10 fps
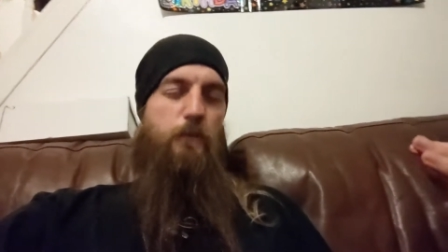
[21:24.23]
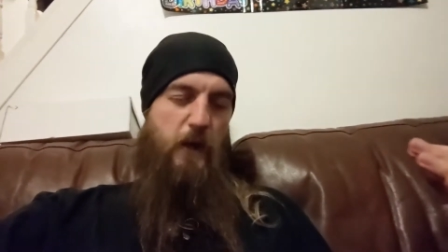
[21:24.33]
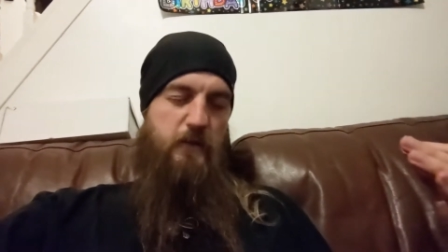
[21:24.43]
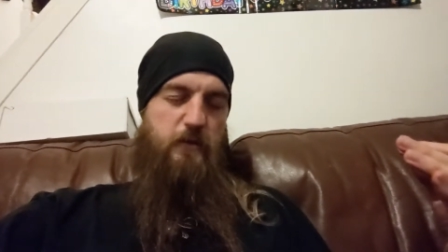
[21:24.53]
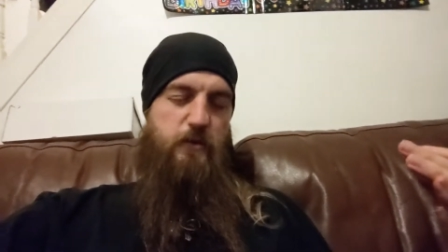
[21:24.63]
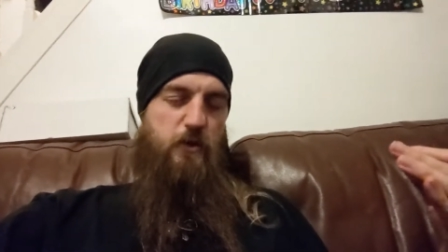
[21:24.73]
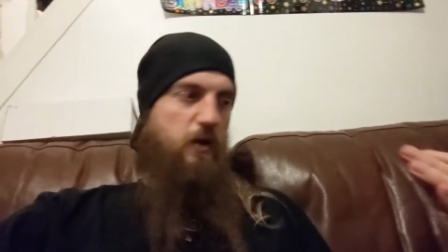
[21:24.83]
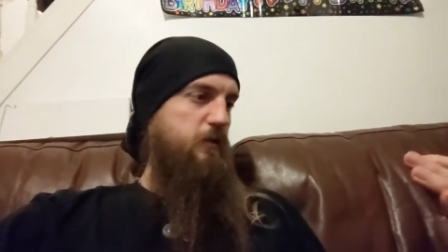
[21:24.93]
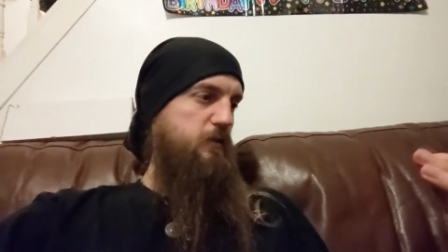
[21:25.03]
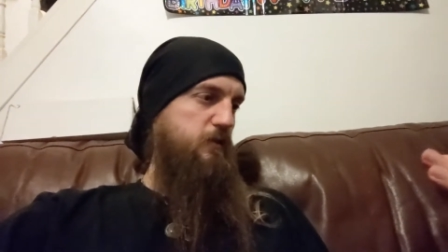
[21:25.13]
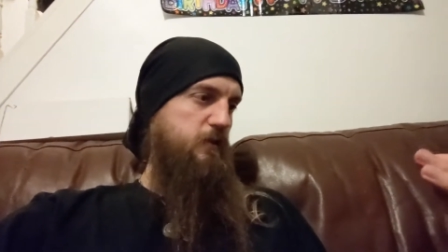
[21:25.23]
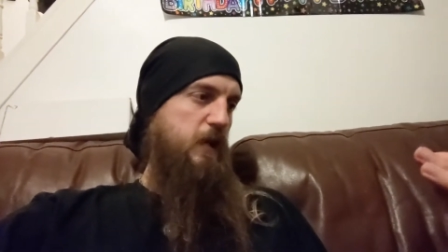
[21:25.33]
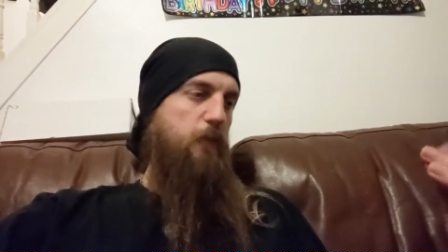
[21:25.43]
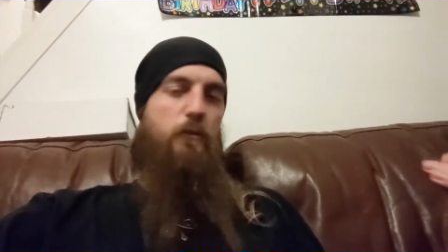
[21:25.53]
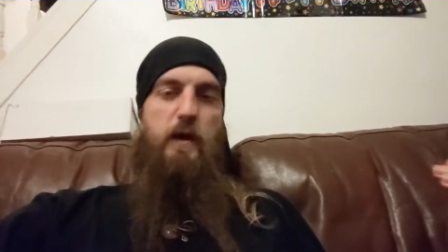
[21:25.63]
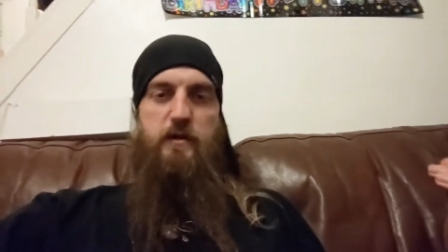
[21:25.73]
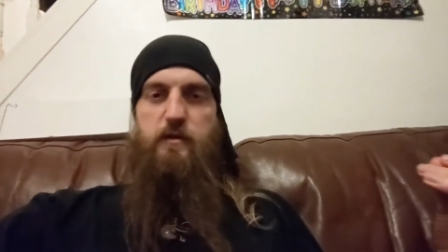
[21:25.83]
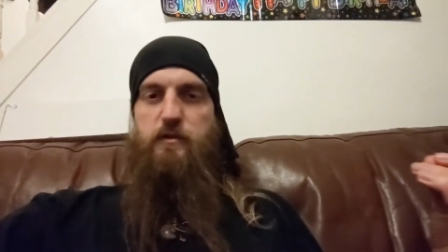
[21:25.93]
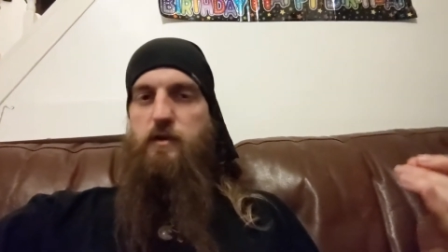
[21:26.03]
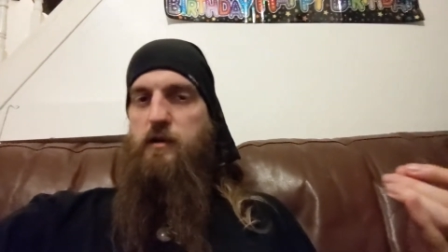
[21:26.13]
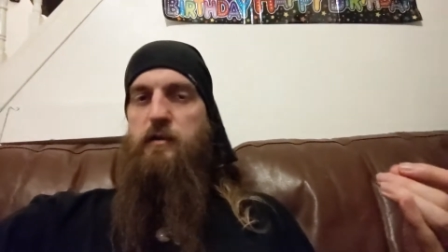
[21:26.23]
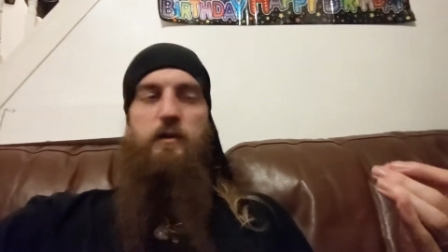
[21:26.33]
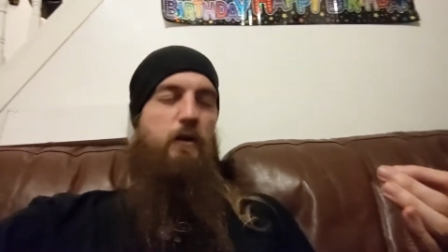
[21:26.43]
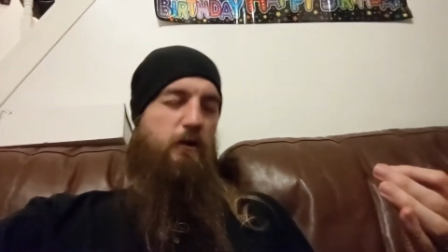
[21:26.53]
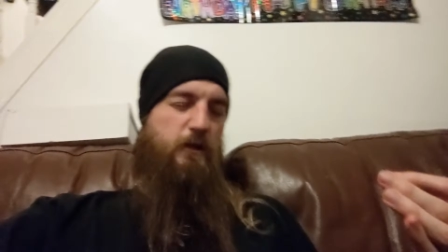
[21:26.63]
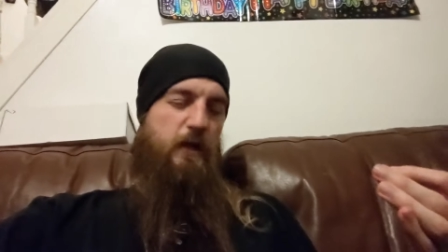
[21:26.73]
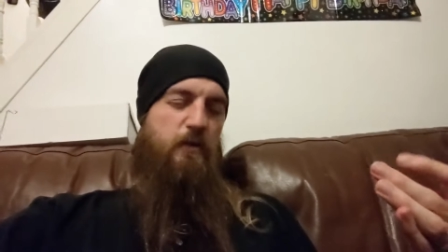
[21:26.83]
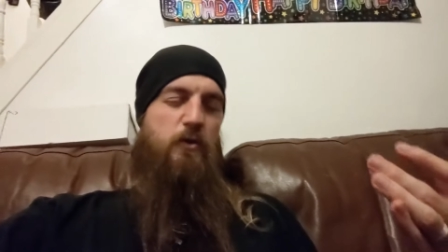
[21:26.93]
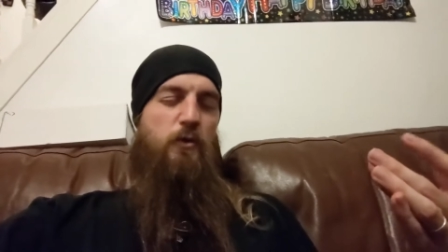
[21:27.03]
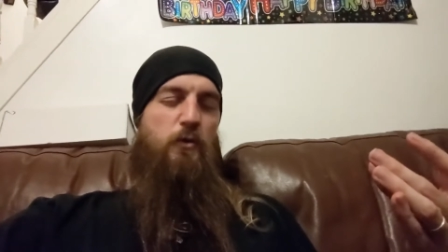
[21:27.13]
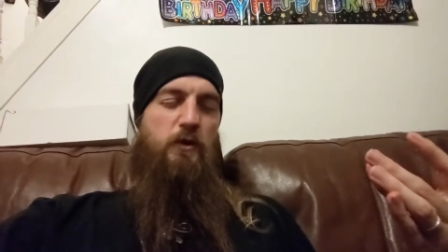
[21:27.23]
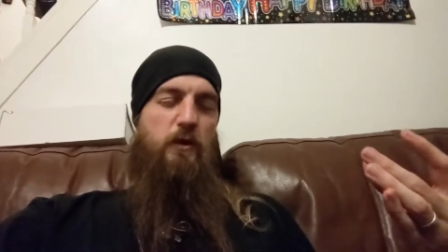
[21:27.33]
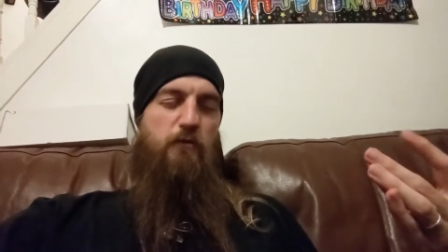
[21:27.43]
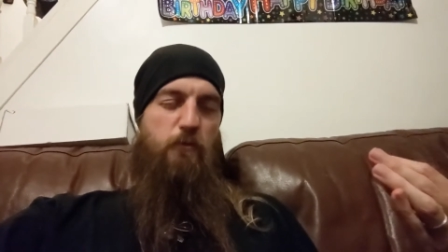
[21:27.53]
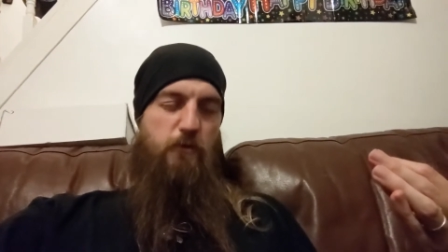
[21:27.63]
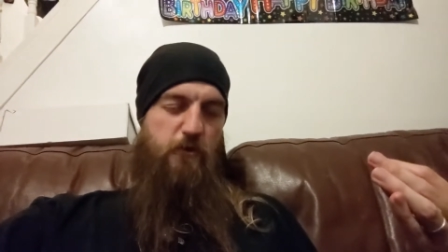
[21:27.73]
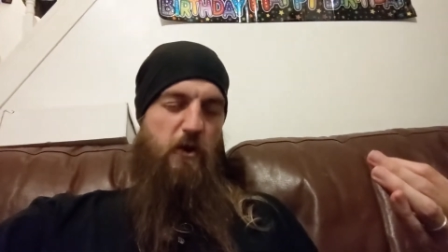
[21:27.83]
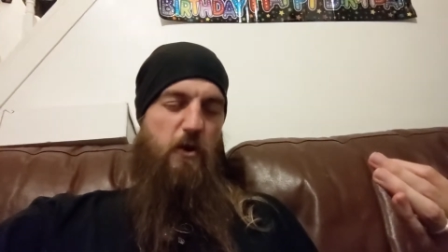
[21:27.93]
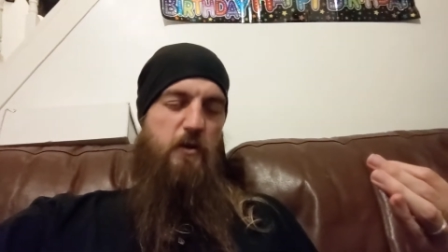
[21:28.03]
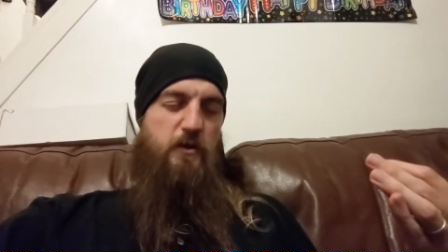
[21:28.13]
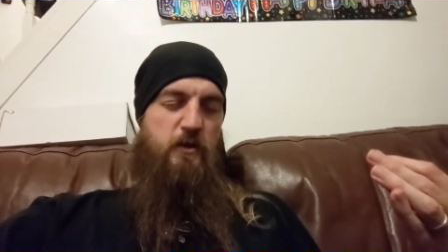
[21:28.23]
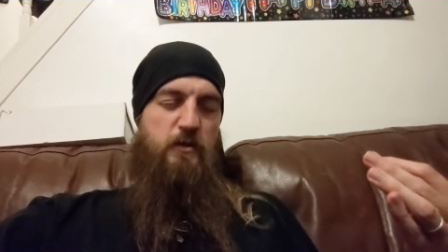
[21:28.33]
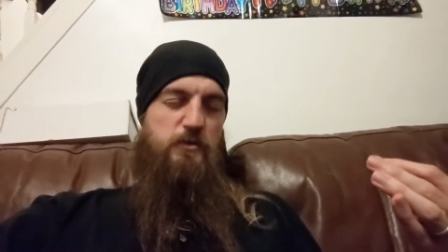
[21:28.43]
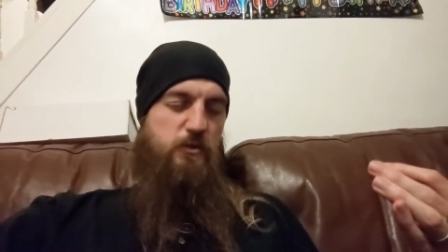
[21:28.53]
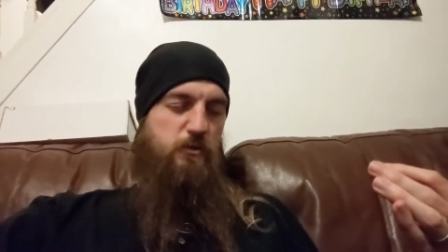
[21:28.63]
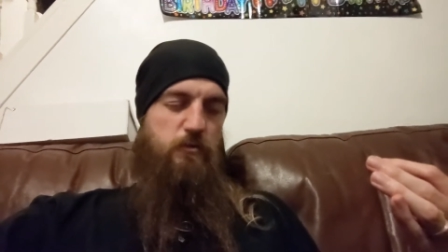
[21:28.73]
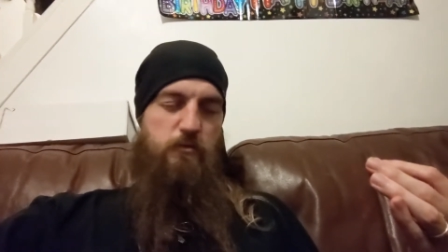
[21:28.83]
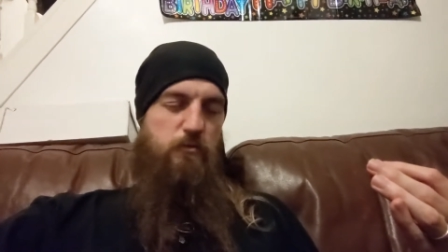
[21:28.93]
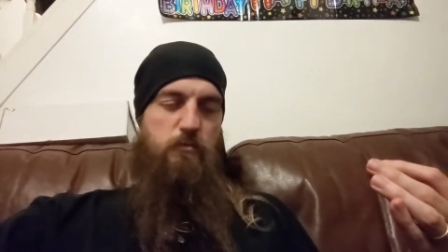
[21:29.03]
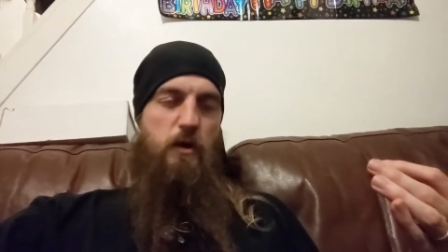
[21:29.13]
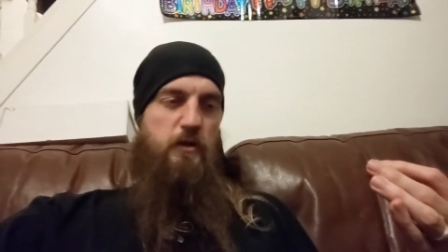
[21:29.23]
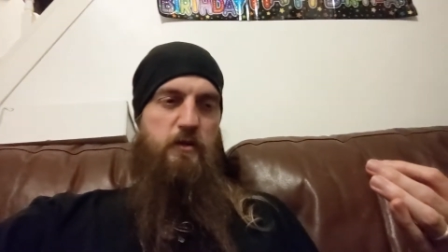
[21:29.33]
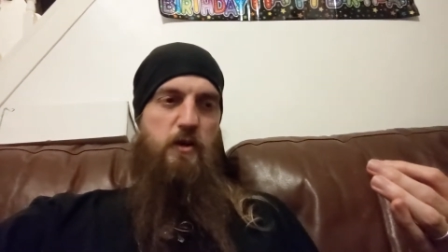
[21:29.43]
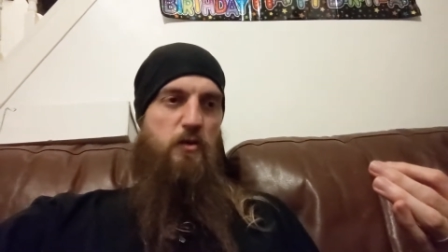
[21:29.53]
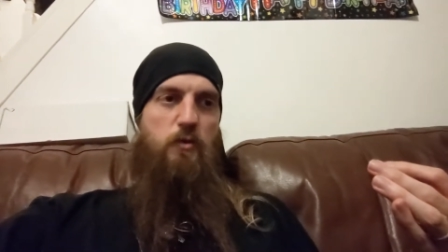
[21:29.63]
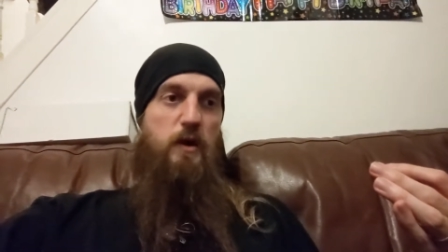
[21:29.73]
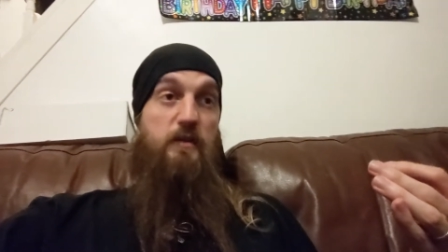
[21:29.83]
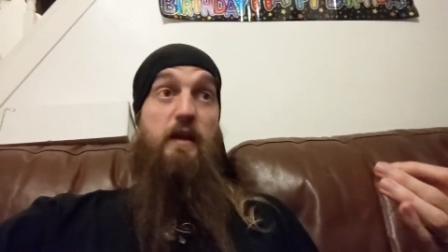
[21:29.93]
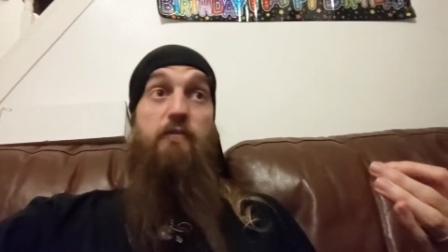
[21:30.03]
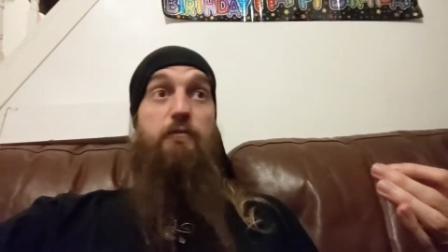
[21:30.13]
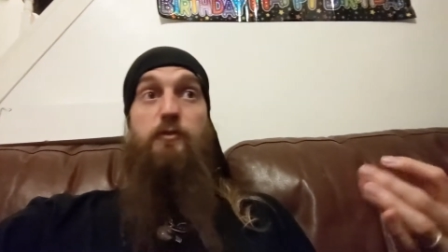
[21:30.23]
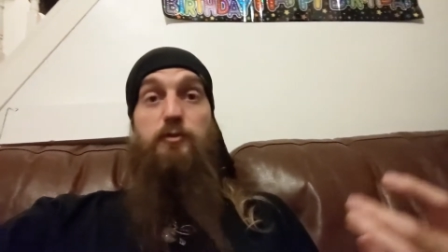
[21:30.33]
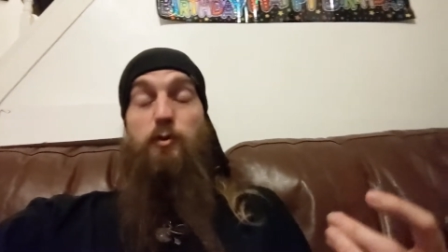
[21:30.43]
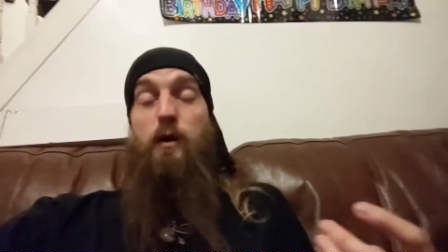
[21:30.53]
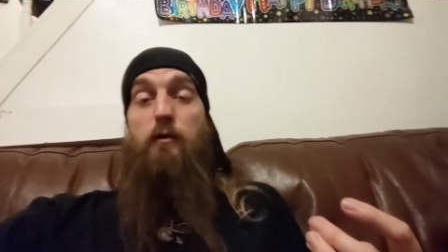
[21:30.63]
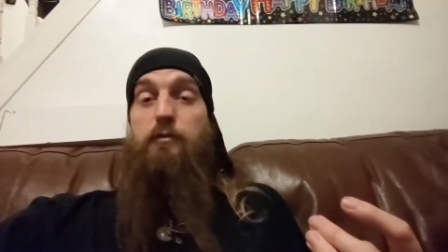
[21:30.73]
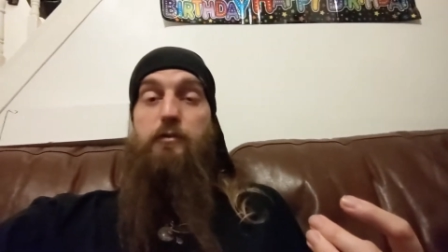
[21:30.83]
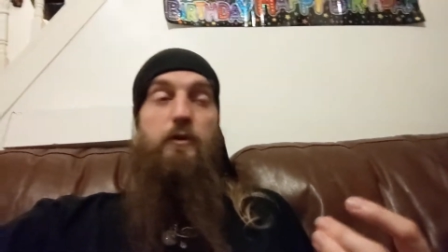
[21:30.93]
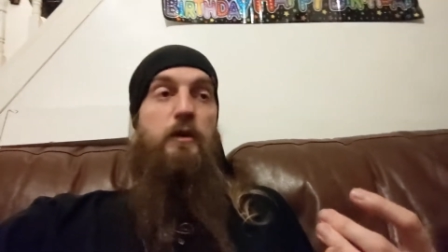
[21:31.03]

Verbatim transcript: back to third, yeah, we made it to third, okay, we're going to go from third to, I don't know, eleventh or twelfth,